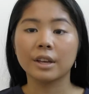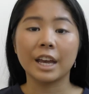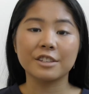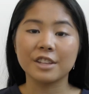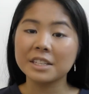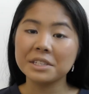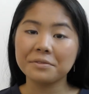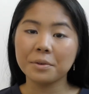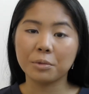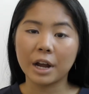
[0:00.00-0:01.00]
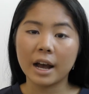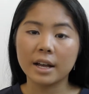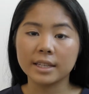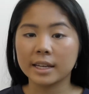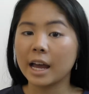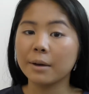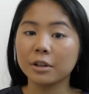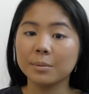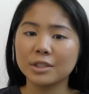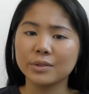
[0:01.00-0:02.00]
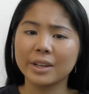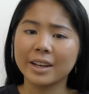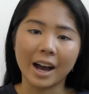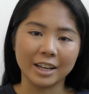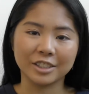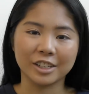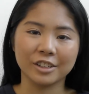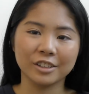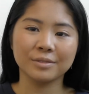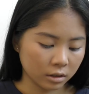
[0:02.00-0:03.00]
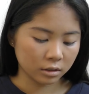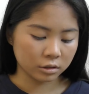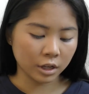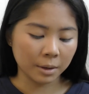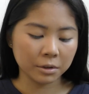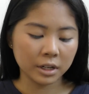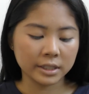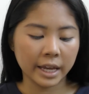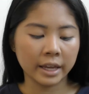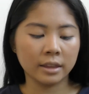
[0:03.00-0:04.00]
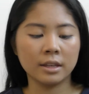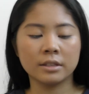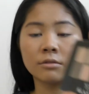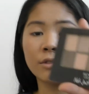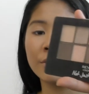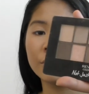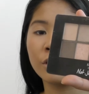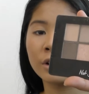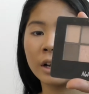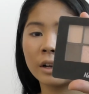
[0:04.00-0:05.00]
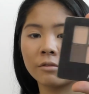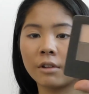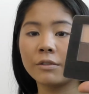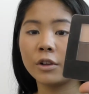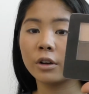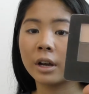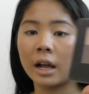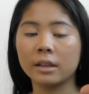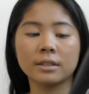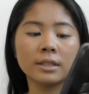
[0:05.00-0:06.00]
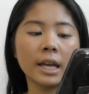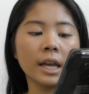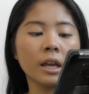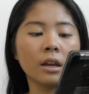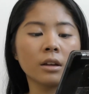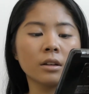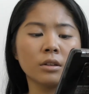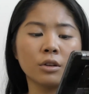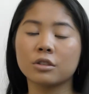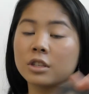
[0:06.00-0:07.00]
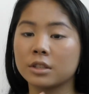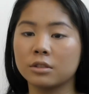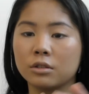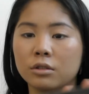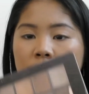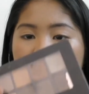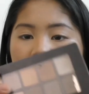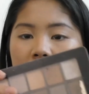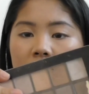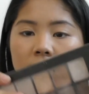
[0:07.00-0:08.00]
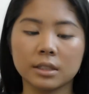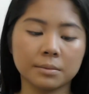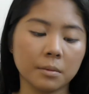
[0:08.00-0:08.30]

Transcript: Okay, so that's it for brows, and now I'm going to be doing eyeshadow. So I'm going to take this Revlon Color Stay Not Just Nudes palette,